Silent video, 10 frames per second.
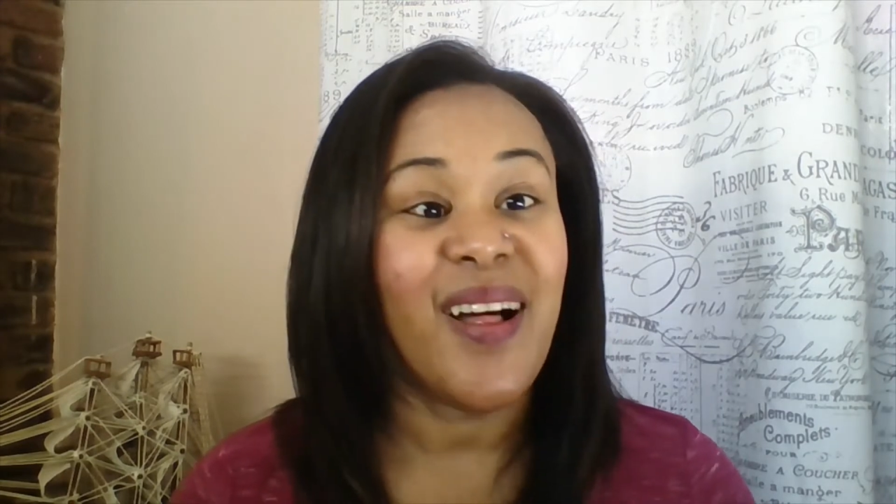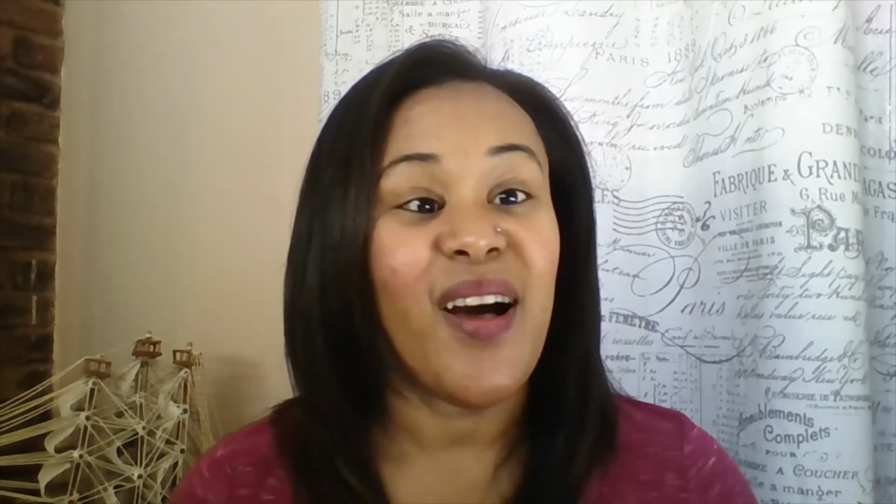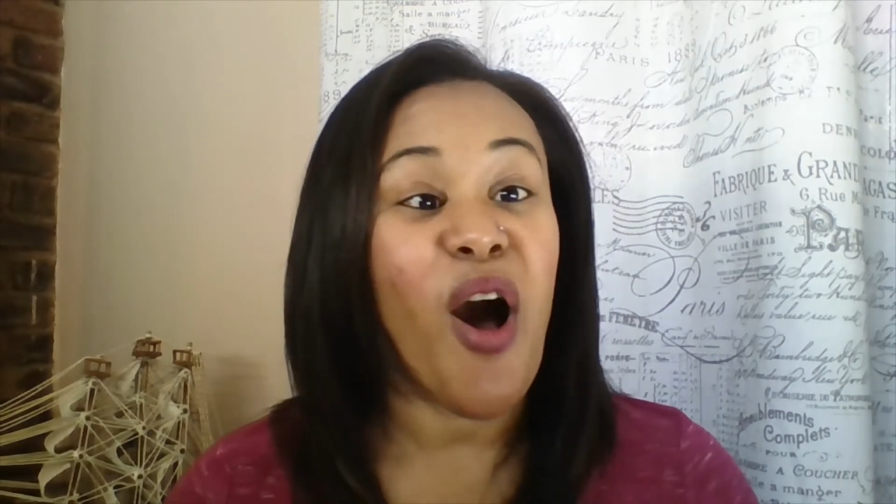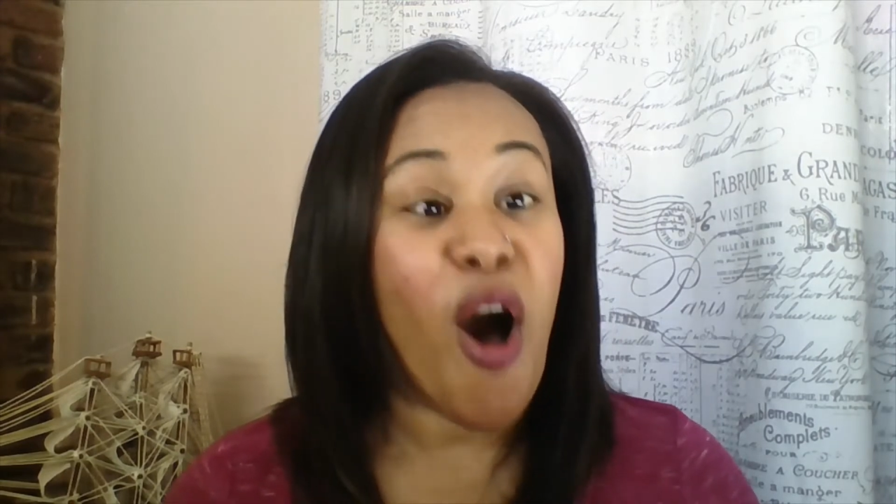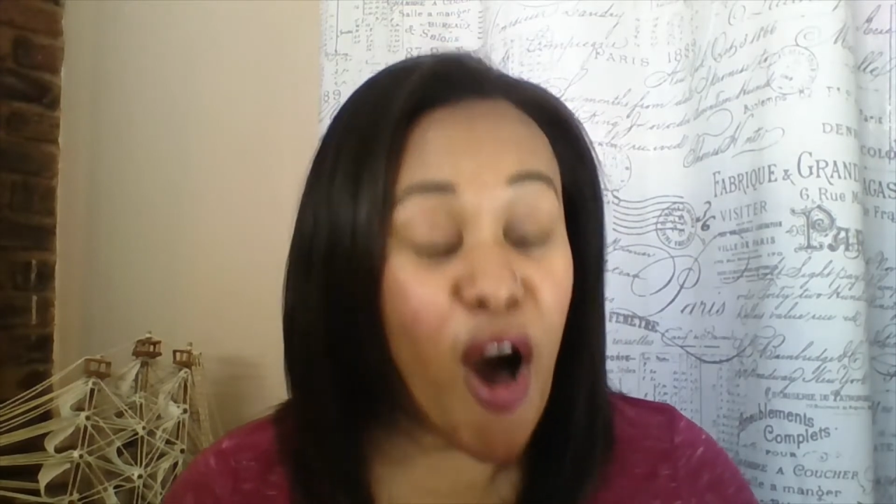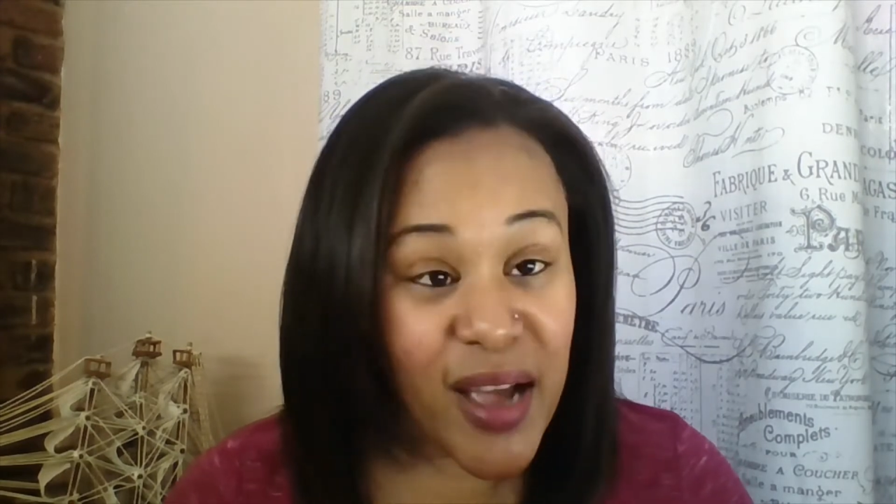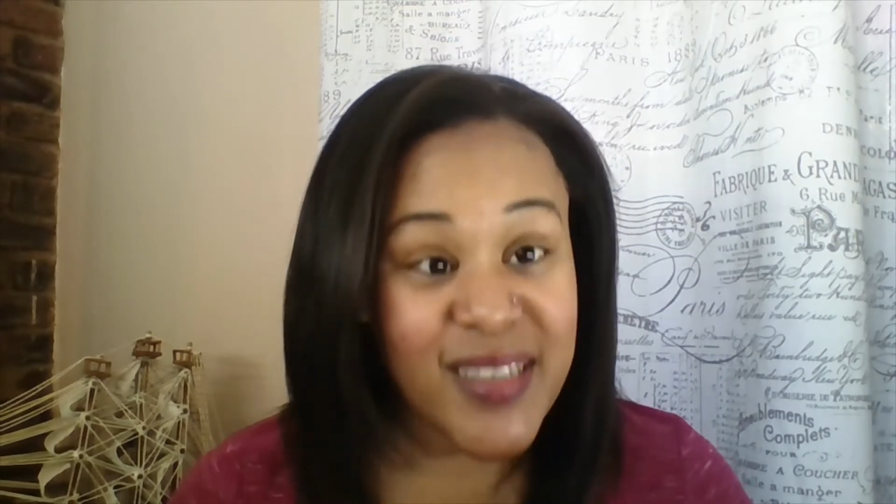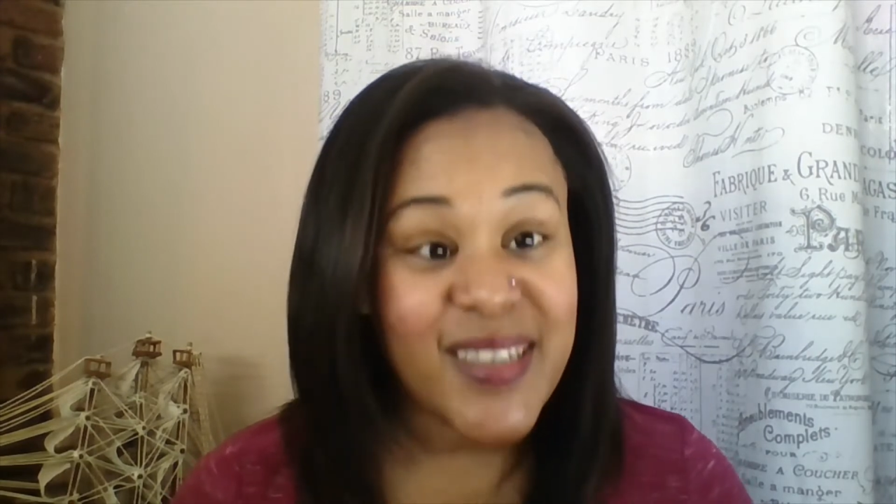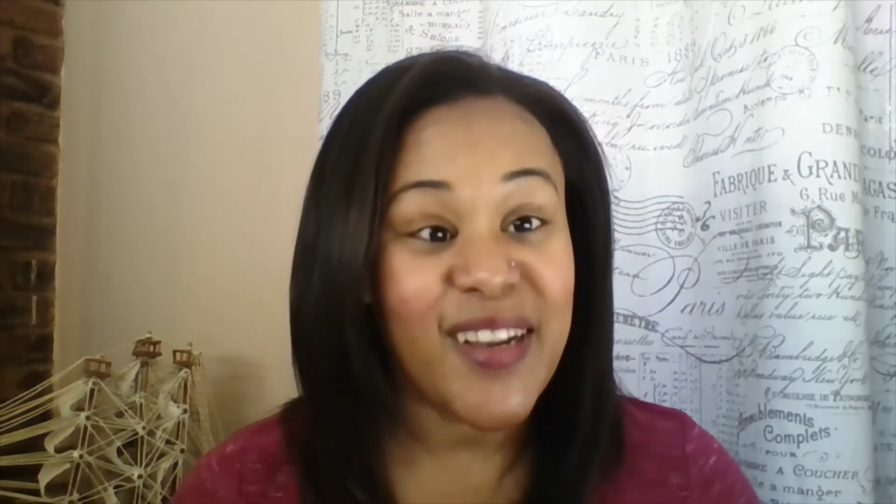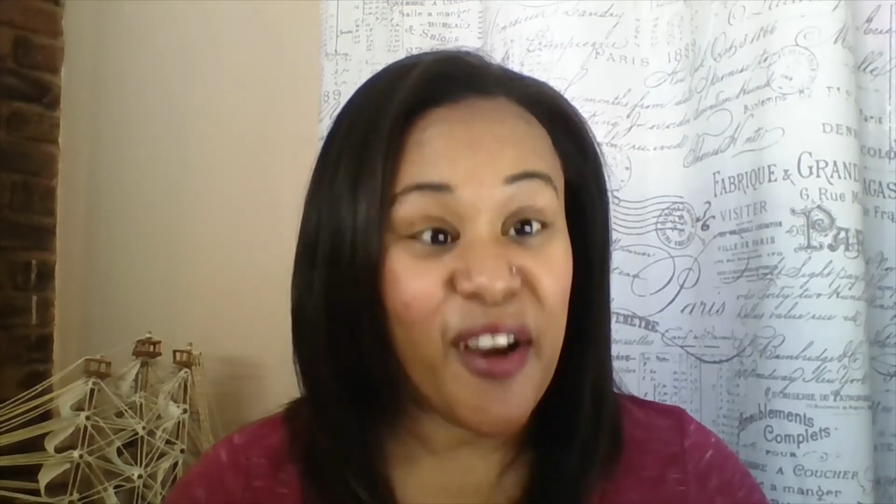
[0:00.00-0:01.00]
hard
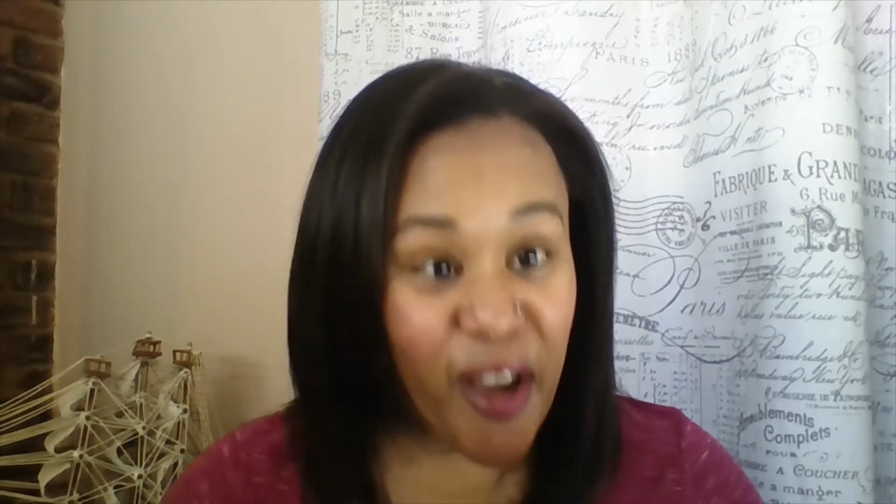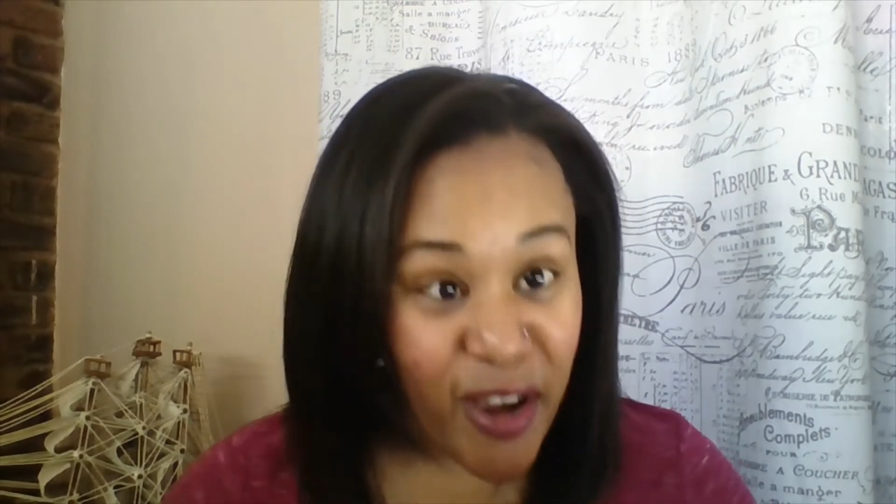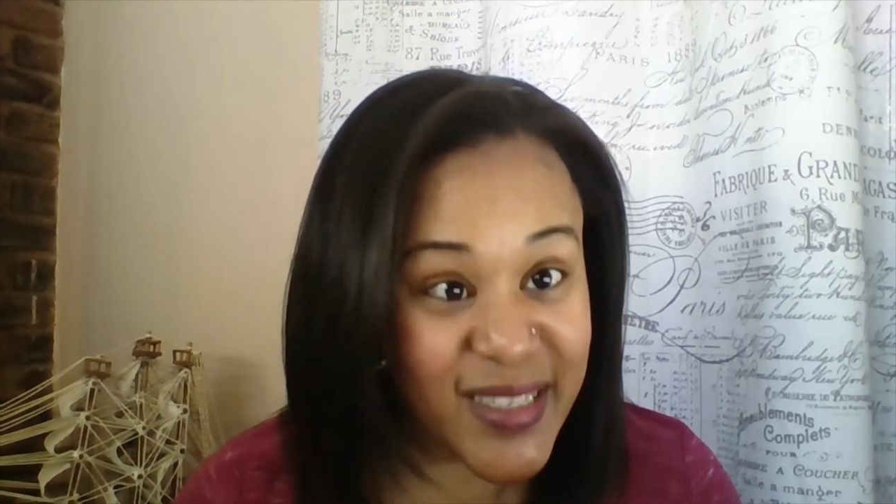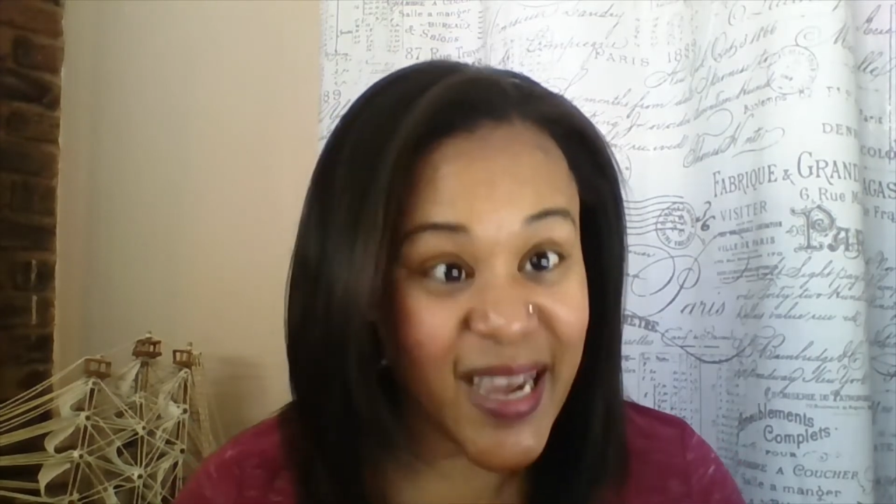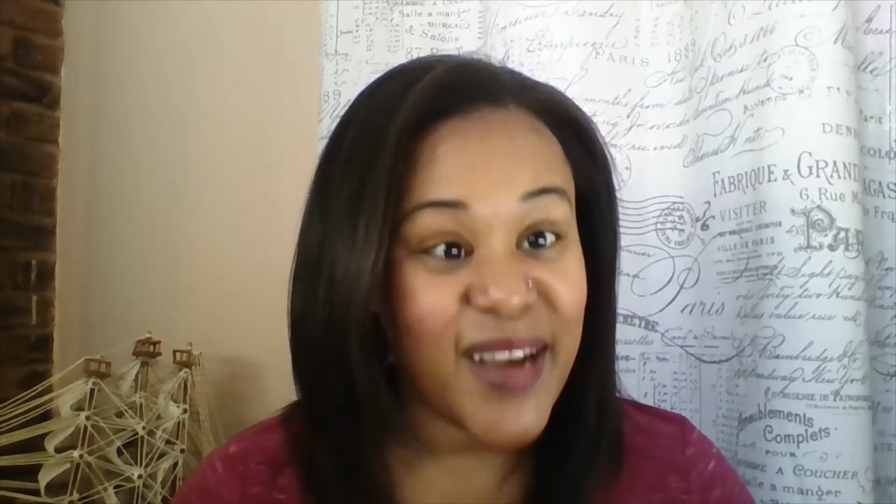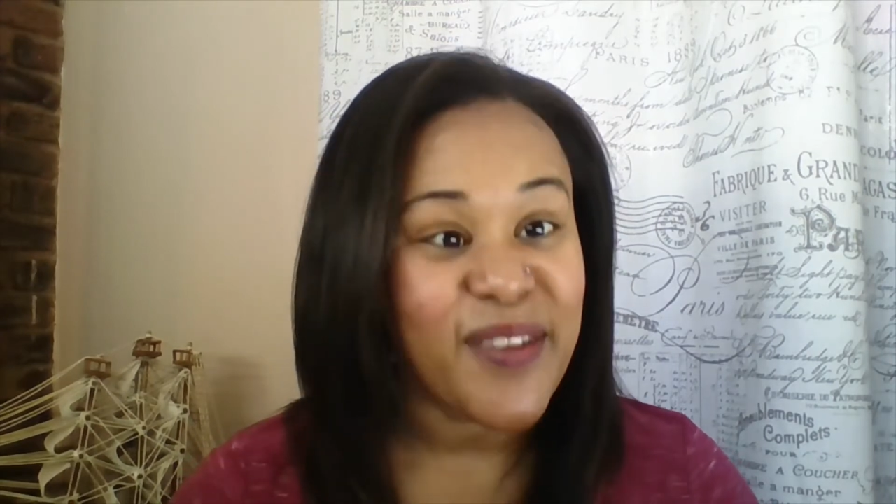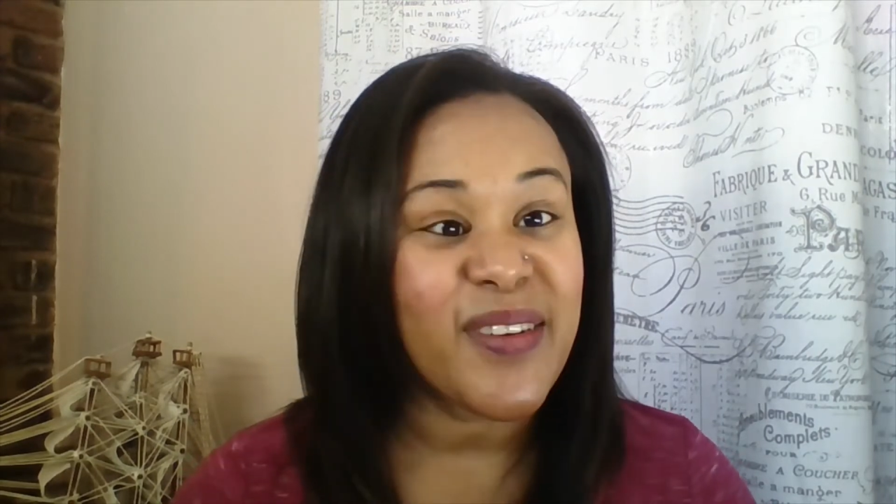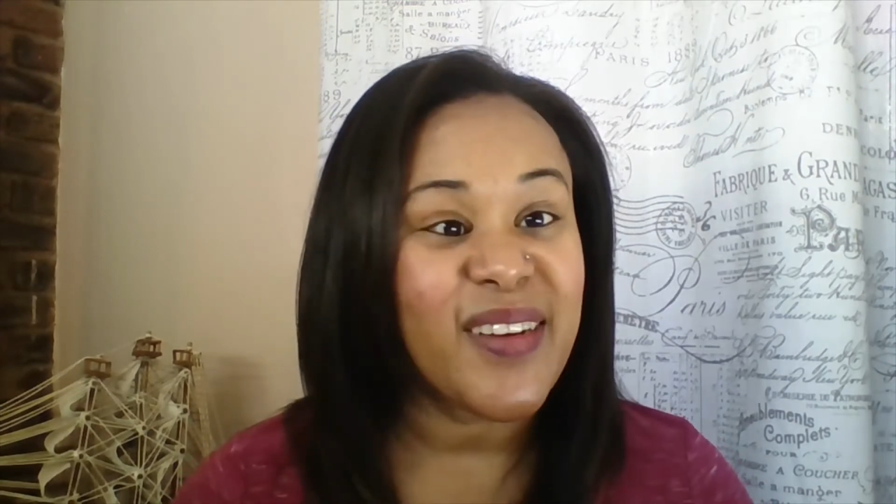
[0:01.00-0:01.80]
lockdown,